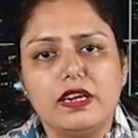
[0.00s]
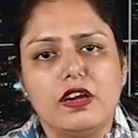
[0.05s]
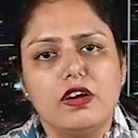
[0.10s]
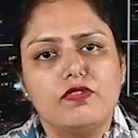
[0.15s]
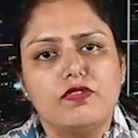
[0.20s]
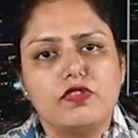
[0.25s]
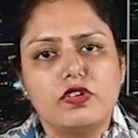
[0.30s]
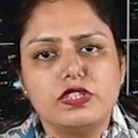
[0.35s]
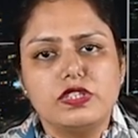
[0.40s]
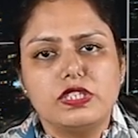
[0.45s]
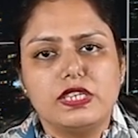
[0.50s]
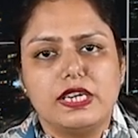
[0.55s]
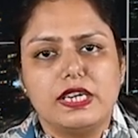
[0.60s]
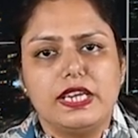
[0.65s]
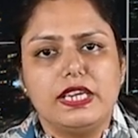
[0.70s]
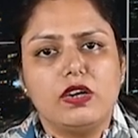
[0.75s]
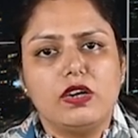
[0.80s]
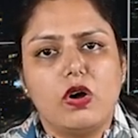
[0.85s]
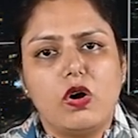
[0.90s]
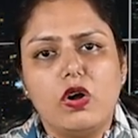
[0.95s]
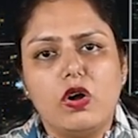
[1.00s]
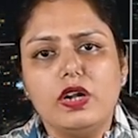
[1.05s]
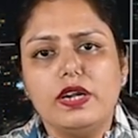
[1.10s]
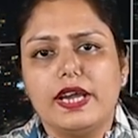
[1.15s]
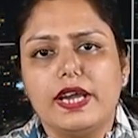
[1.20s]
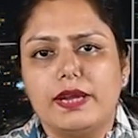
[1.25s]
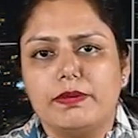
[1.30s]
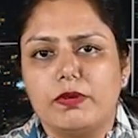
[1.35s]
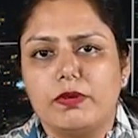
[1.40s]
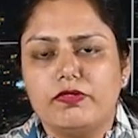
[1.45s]
for studying all
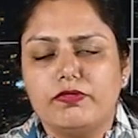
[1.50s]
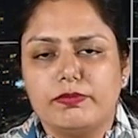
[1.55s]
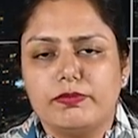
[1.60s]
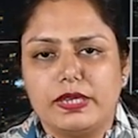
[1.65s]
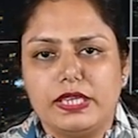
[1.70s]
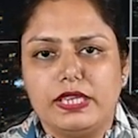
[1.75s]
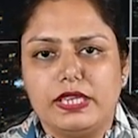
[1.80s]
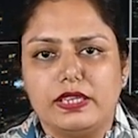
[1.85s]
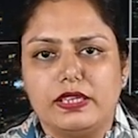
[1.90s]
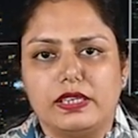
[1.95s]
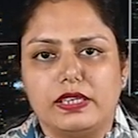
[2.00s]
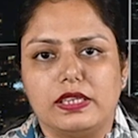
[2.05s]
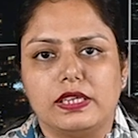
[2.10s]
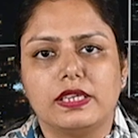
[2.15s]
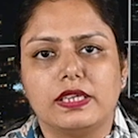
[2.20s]
type of material.